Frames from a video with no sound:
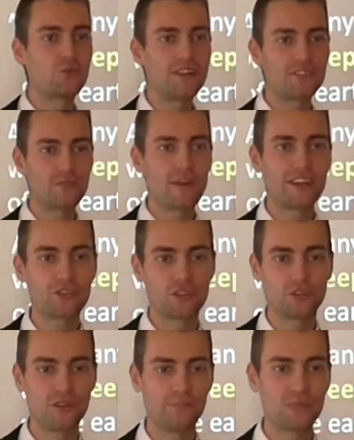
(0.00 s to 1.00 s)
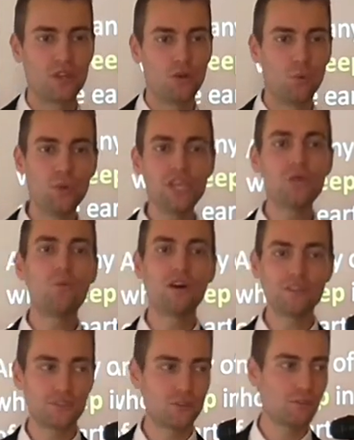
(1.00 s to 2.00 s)
resurrection we
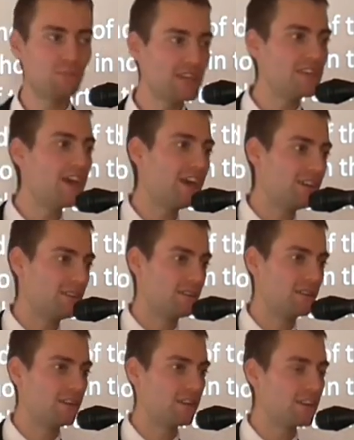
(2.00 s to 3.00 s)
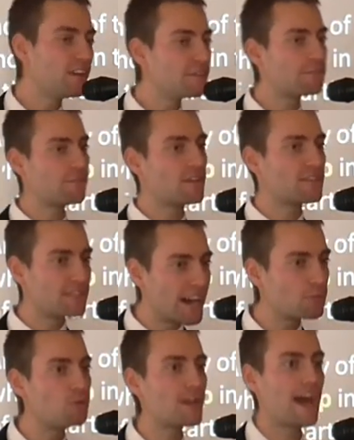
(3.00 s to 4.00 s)
want to be in. If
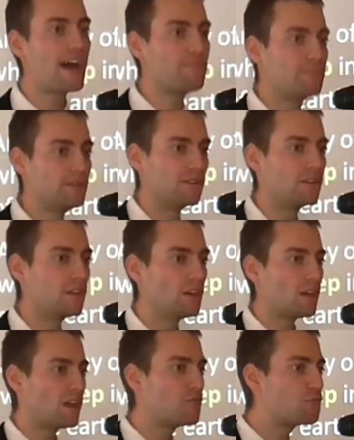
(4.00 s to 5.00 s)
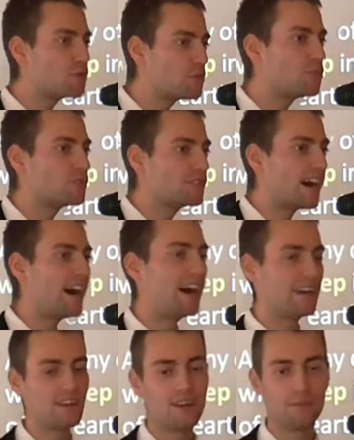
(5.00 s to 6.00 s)
that would happen, if we would
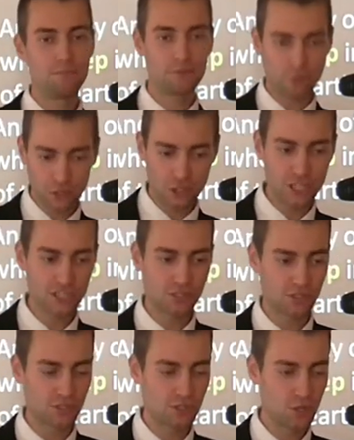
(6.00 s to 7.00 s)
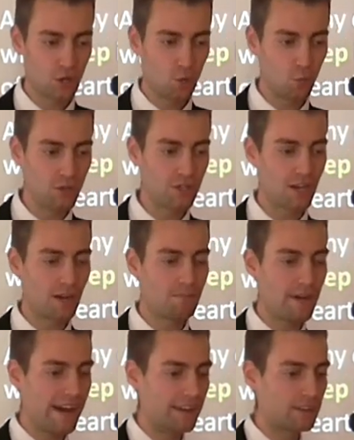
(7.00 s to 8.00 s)
die before Jesus would come
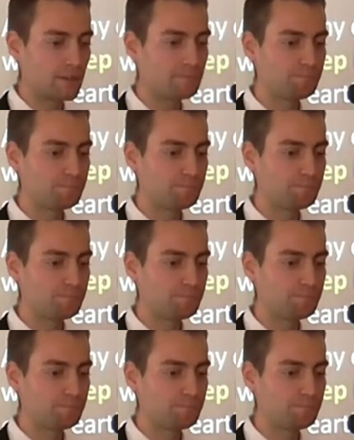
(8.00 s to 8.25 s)
back.